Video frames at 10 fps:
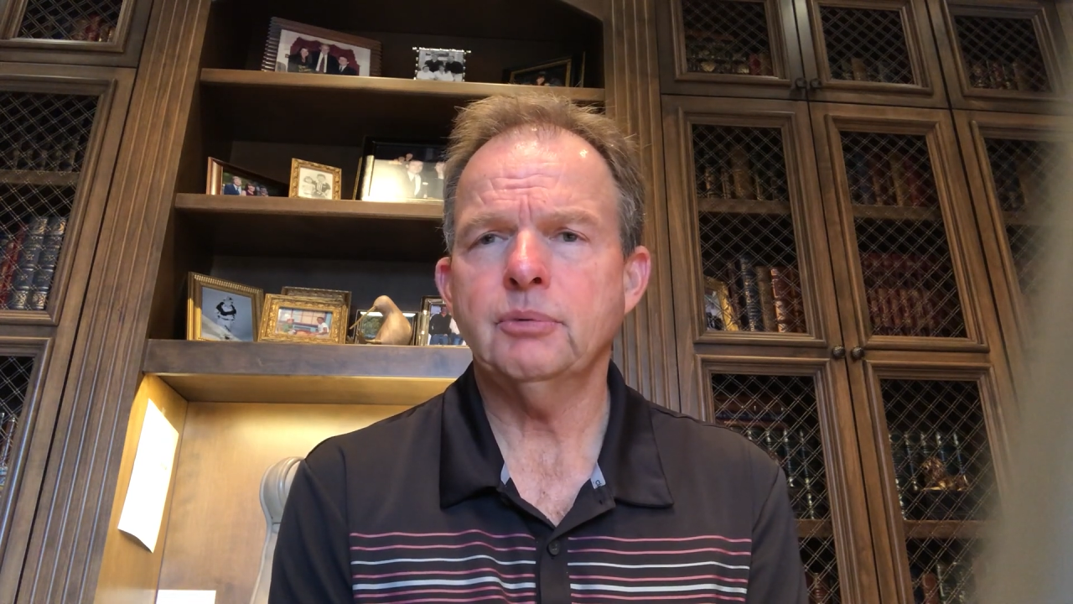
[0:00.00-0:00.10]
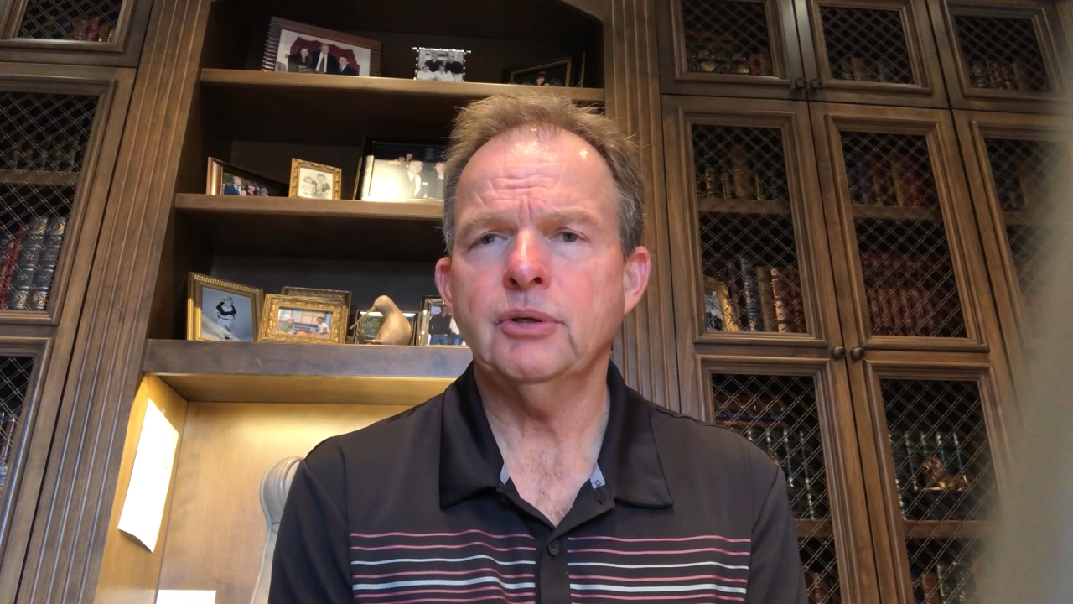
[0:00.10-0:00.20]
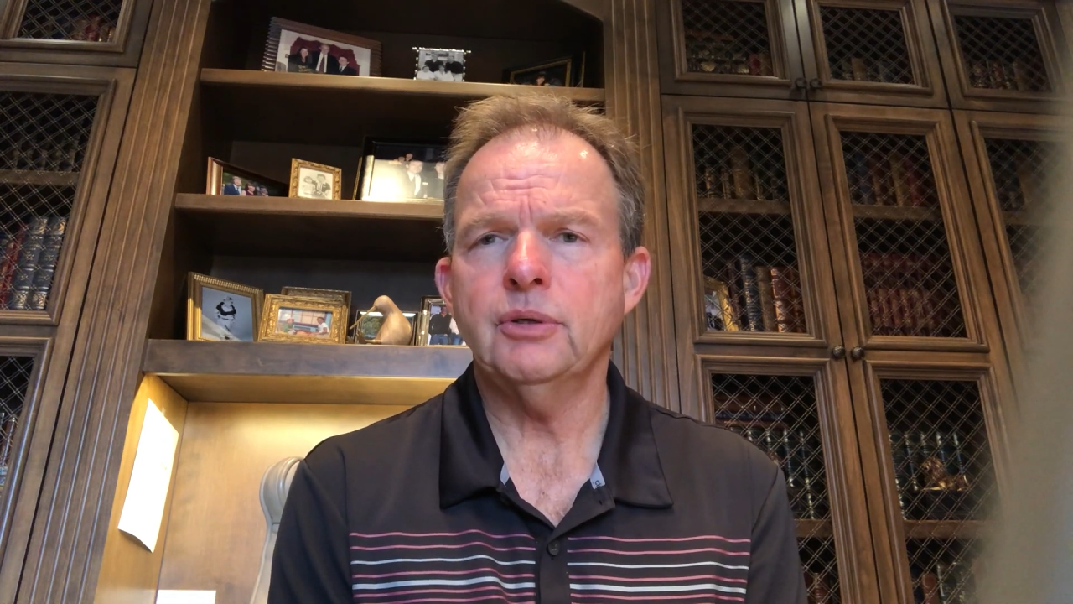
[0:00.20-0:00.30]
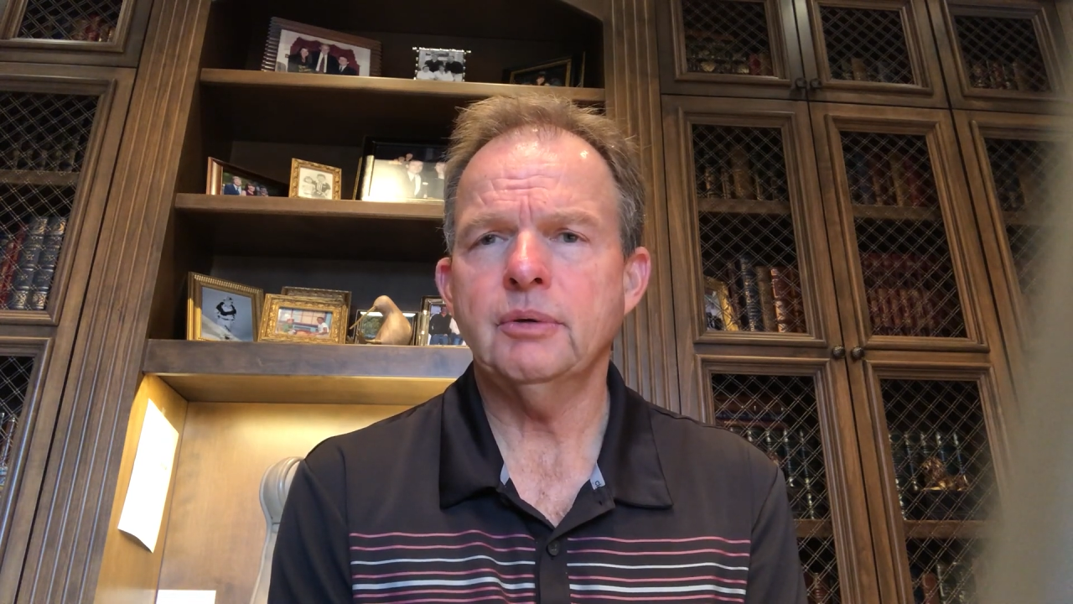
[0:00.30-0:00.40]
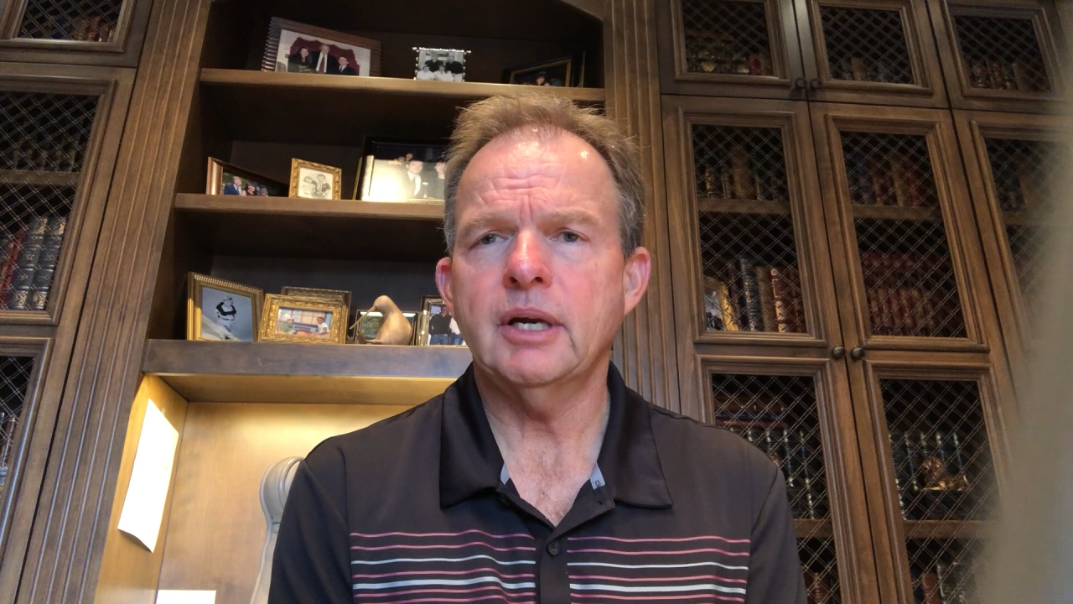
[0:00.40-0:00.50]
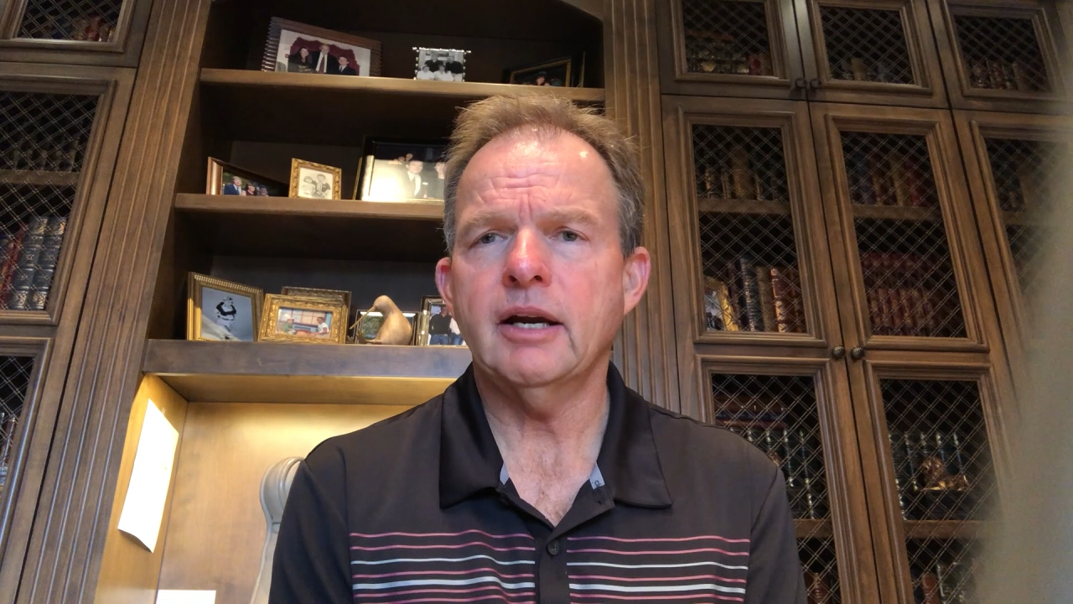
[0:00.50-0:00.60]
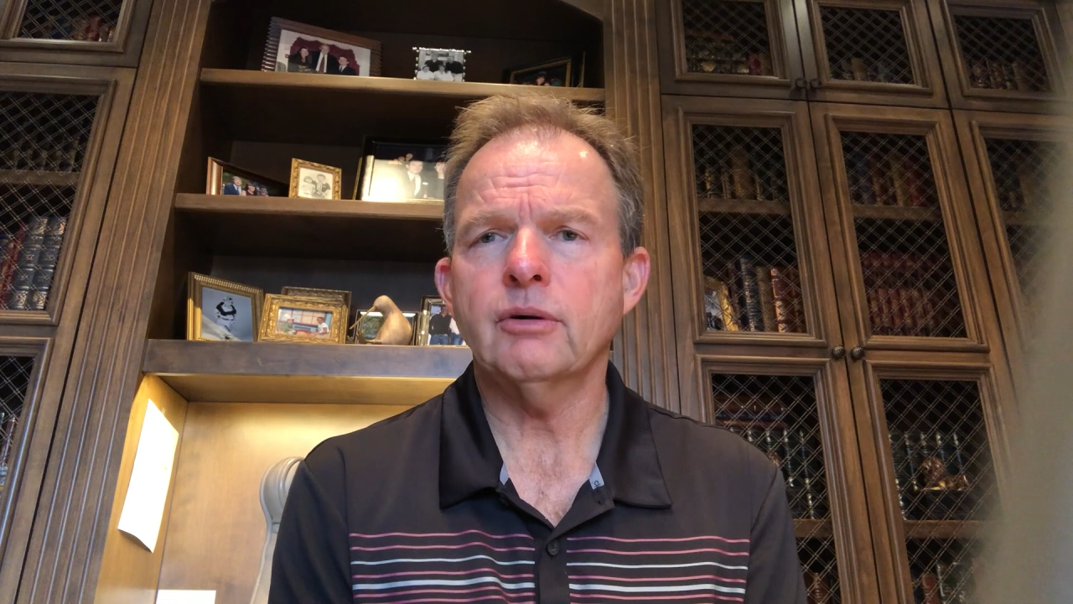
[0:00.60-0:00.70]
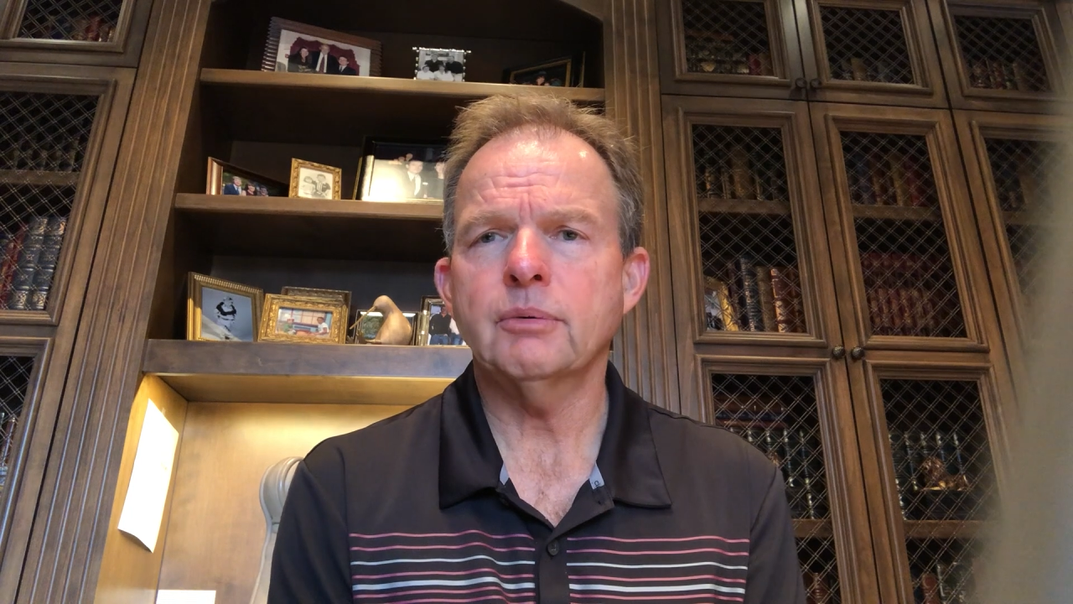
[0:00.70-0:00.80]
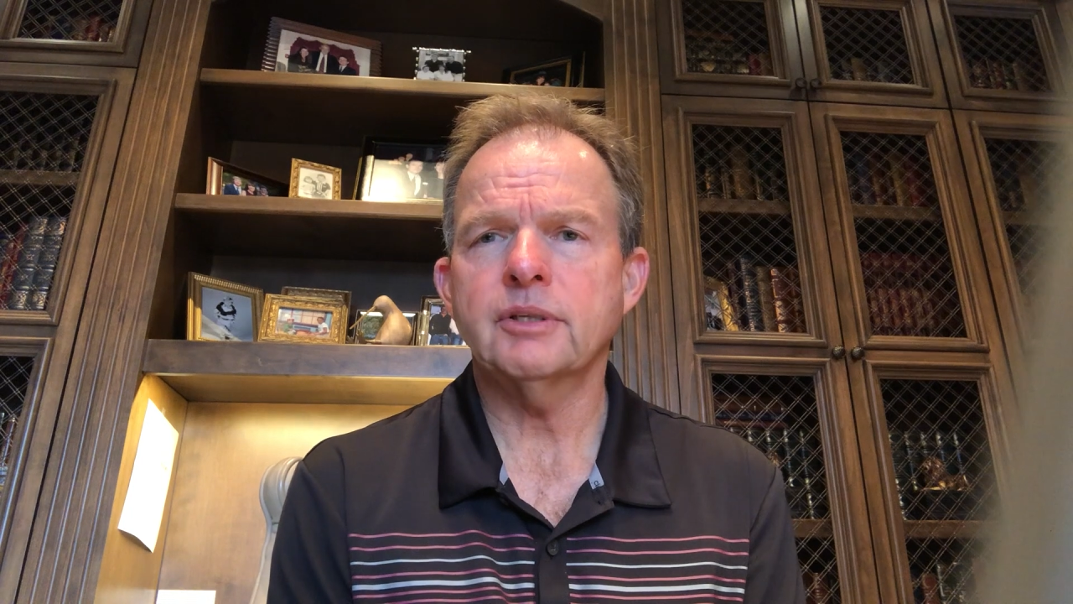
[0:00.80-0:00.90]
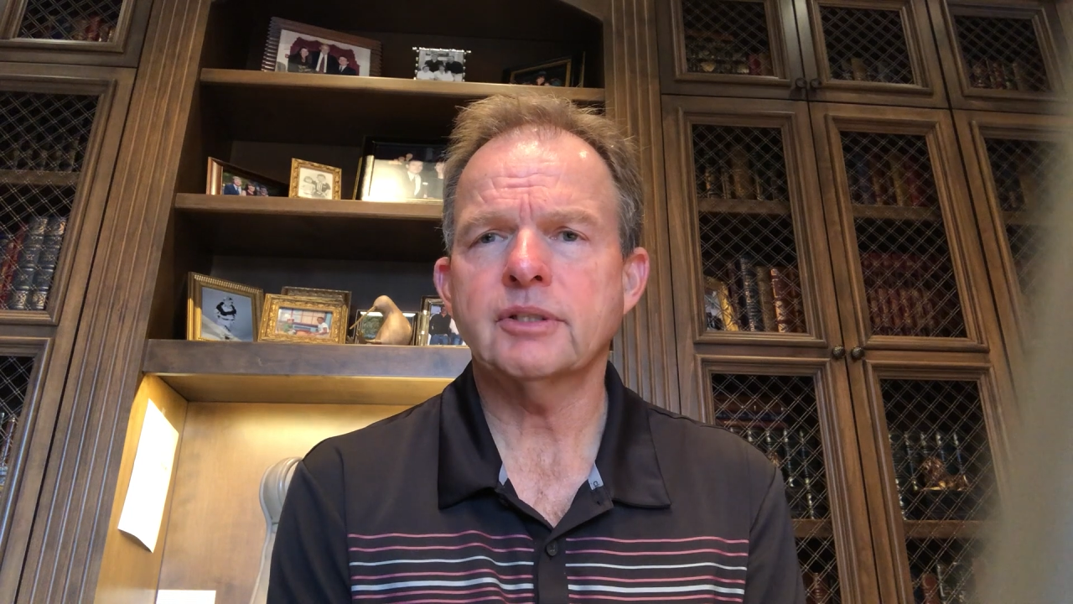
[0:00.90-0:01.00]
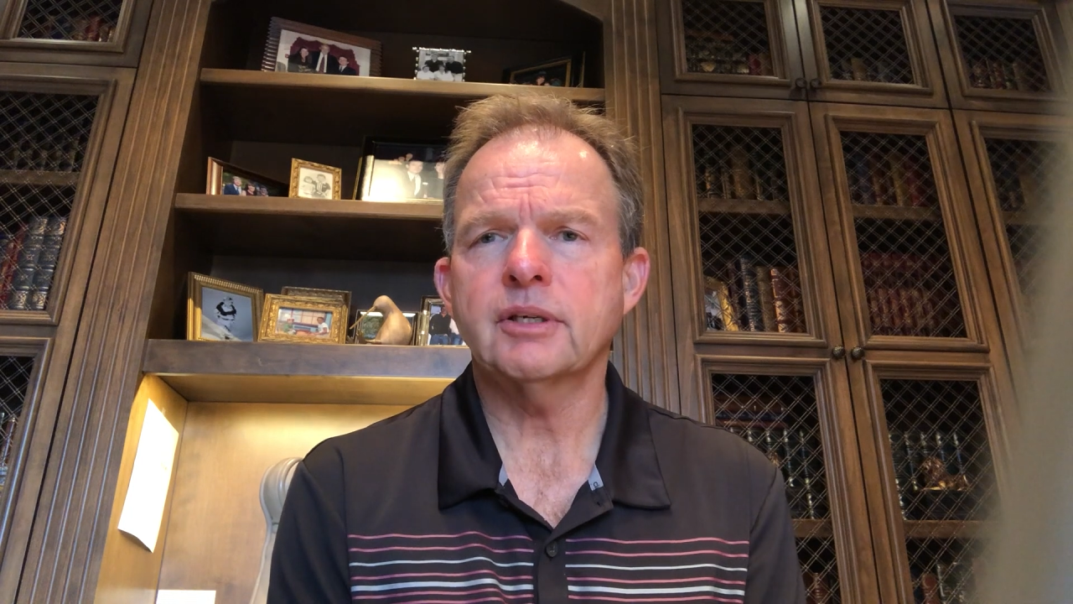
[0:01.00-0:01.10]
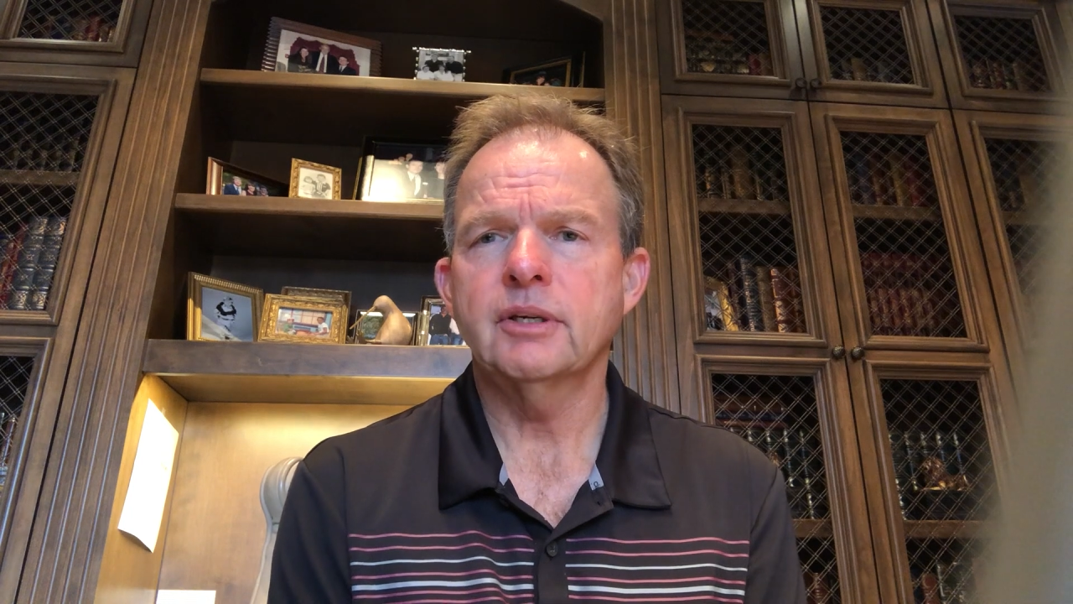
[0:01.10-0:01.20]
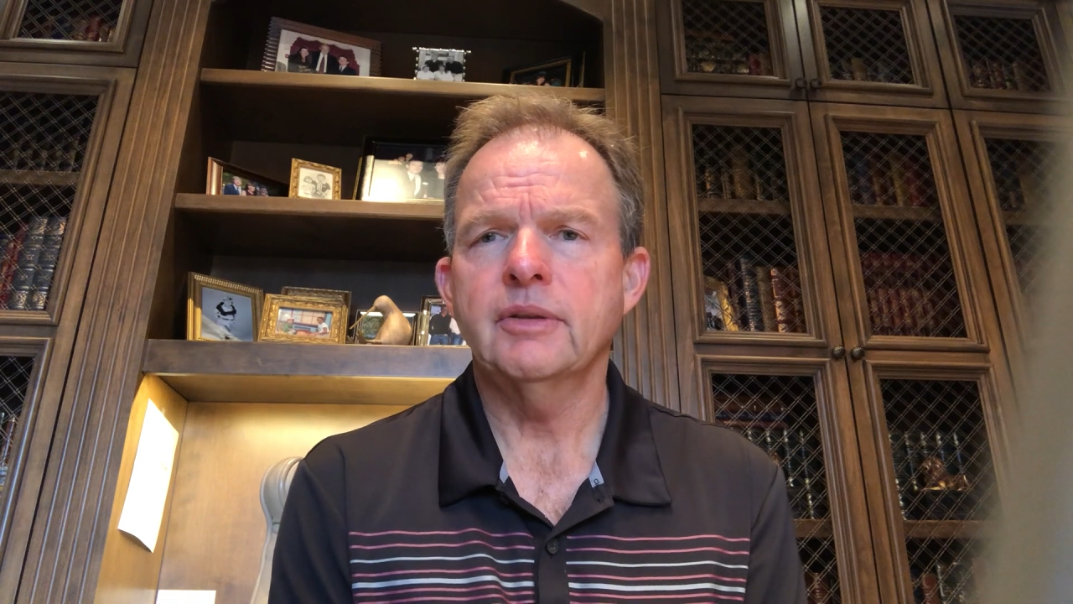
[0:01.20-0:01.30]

put you at higher risk